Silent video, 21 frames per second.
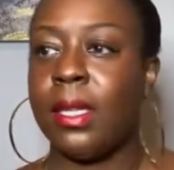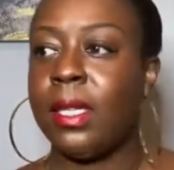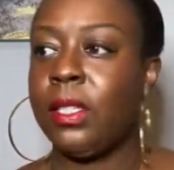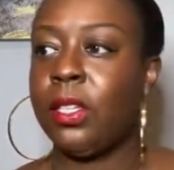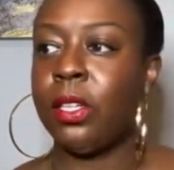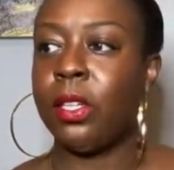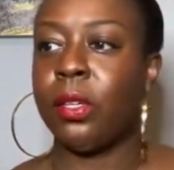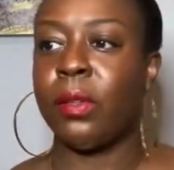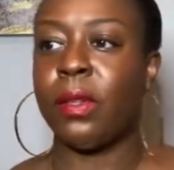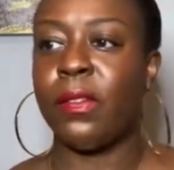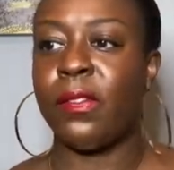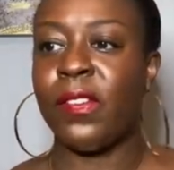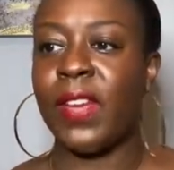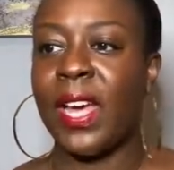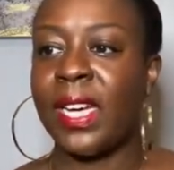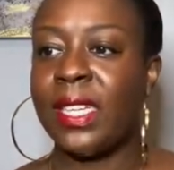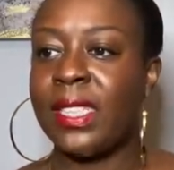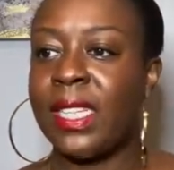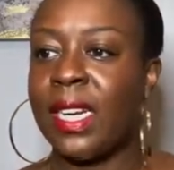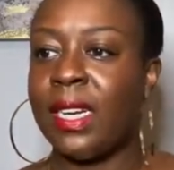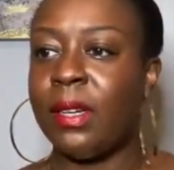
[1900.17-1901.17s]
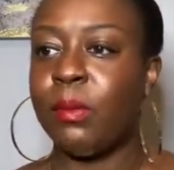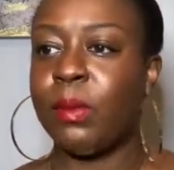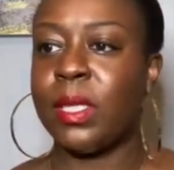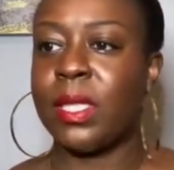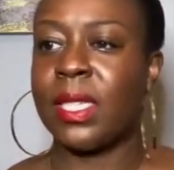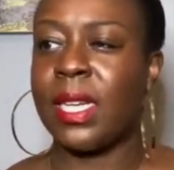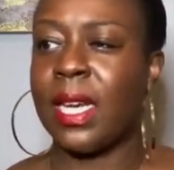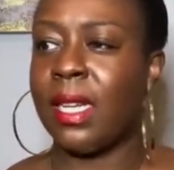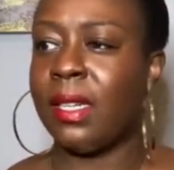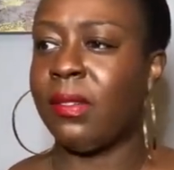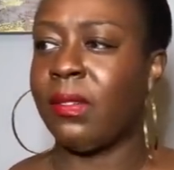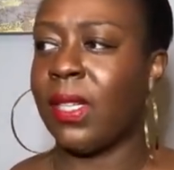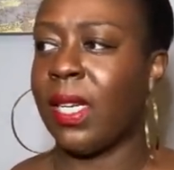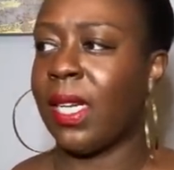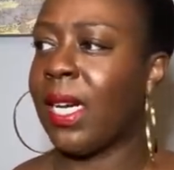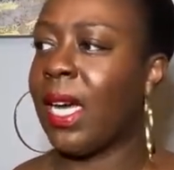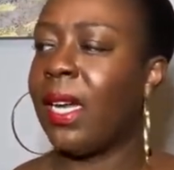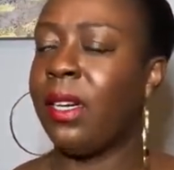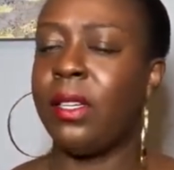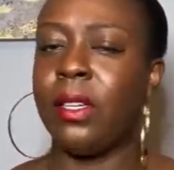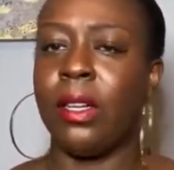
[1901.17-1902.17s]
You know, the fact that it was kind of like,
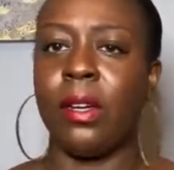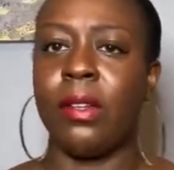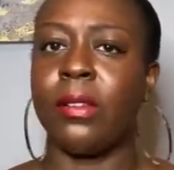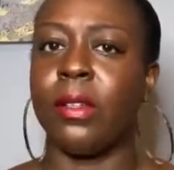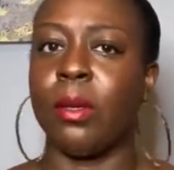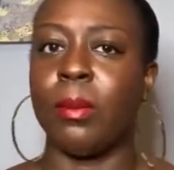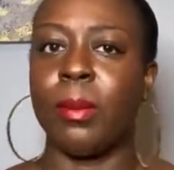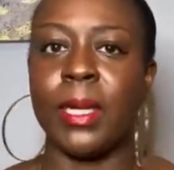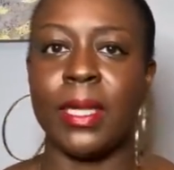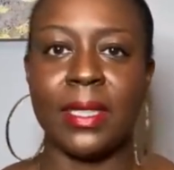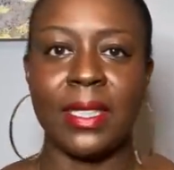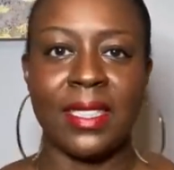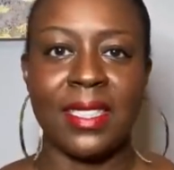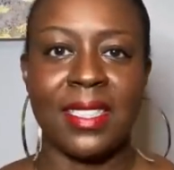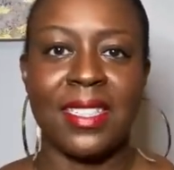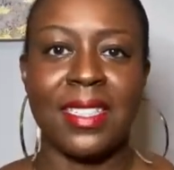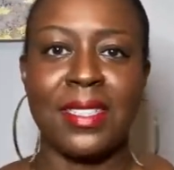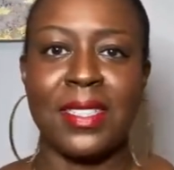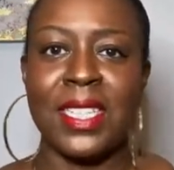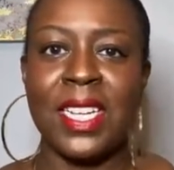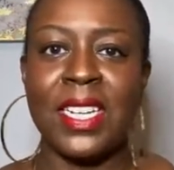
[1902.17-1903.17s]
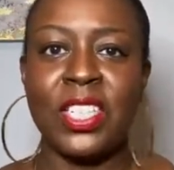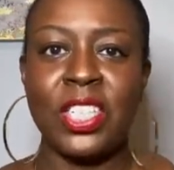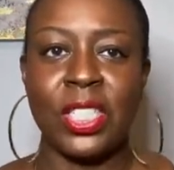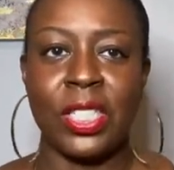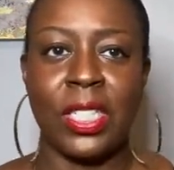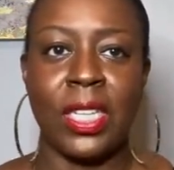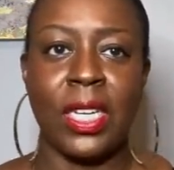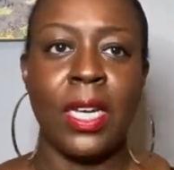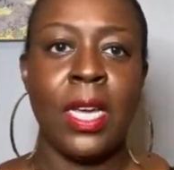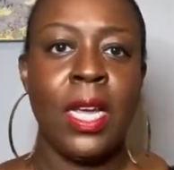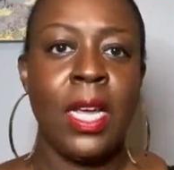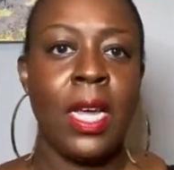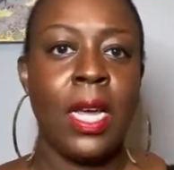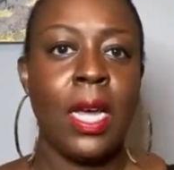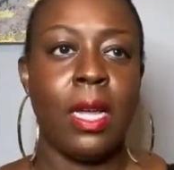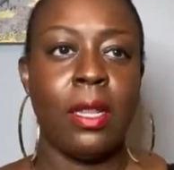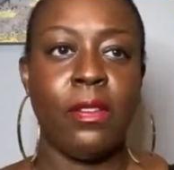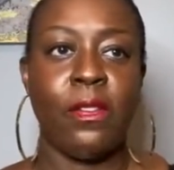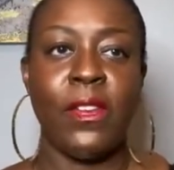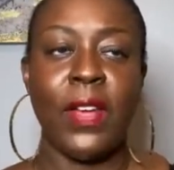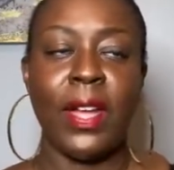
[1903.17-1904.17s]
how do y'all know about this? Essentially,
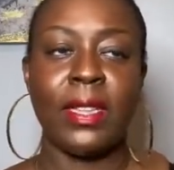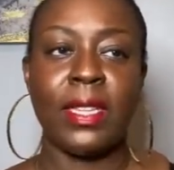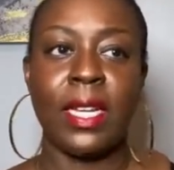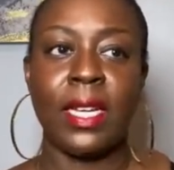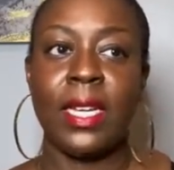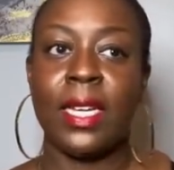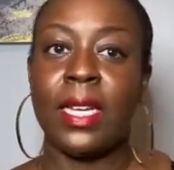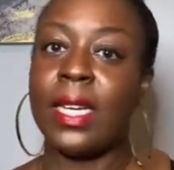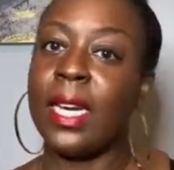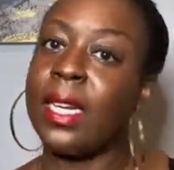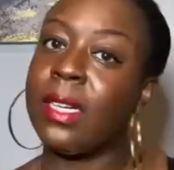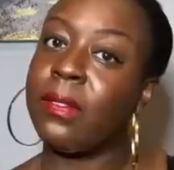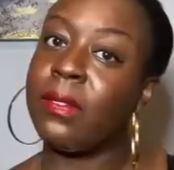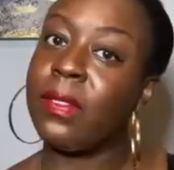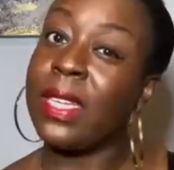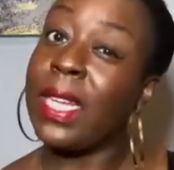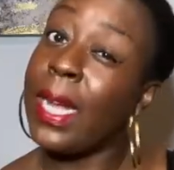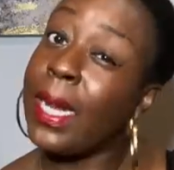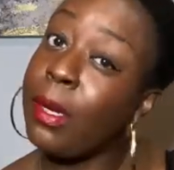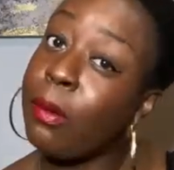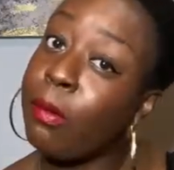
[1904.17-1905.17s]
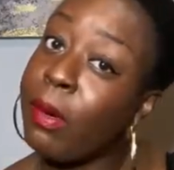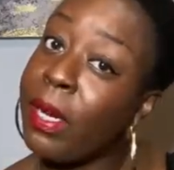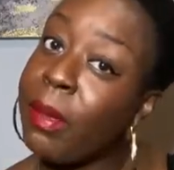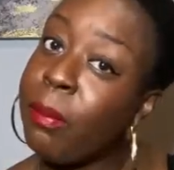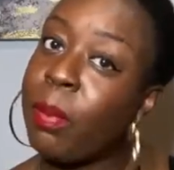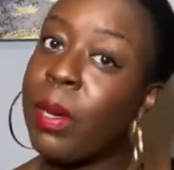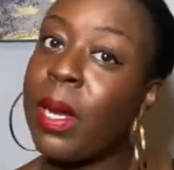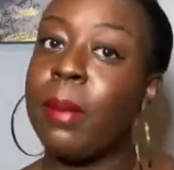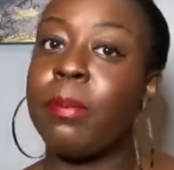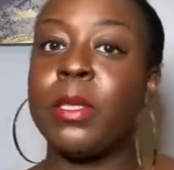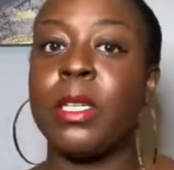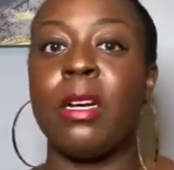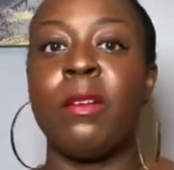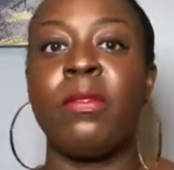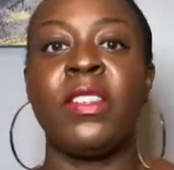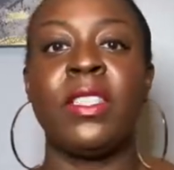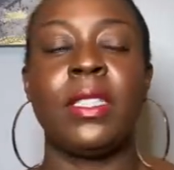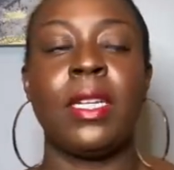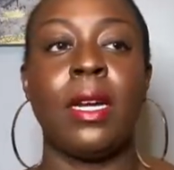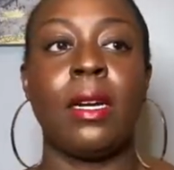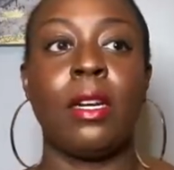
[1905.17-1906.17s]
the fact that he kind of lightweight popped off
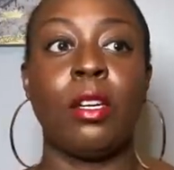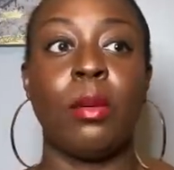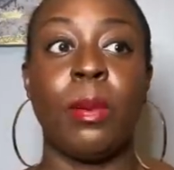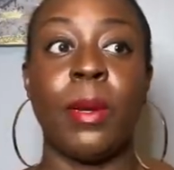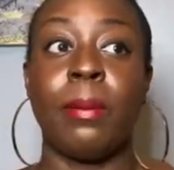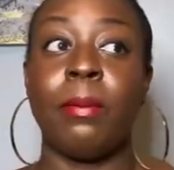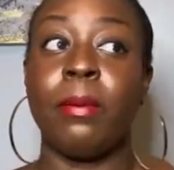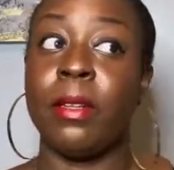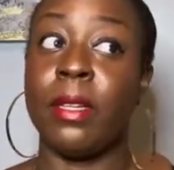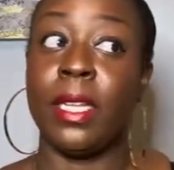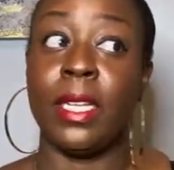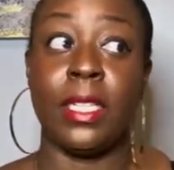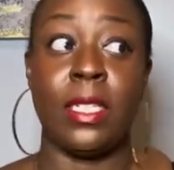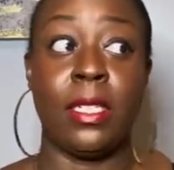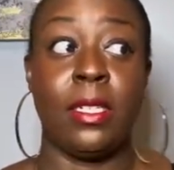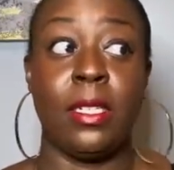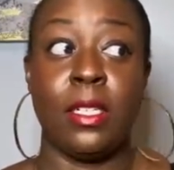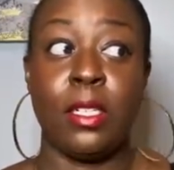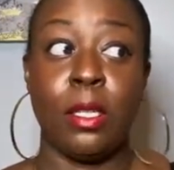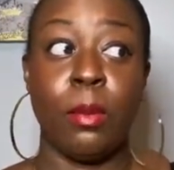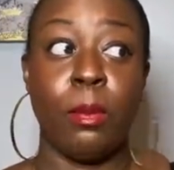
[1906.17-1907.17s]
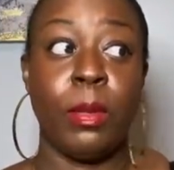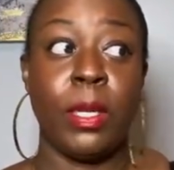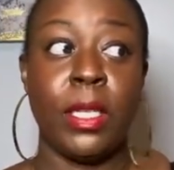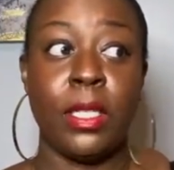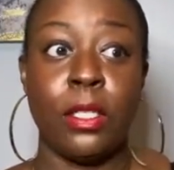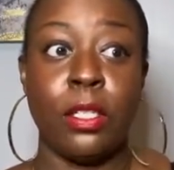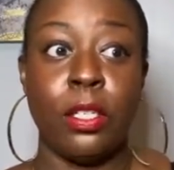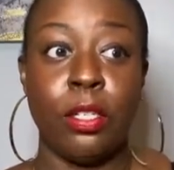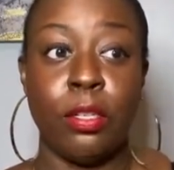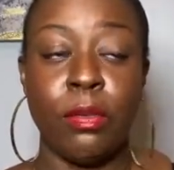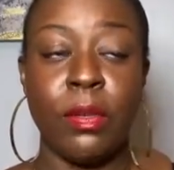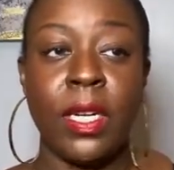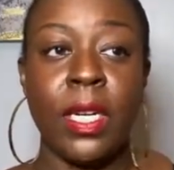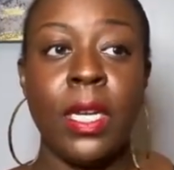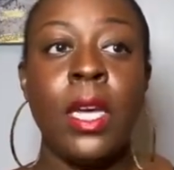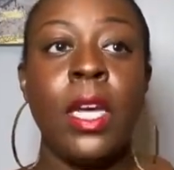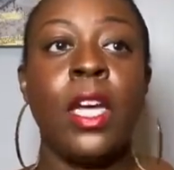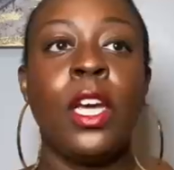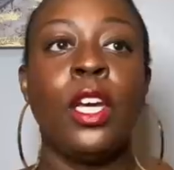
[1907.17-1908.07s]
on Dr. Pepper, like, is this the place to do it?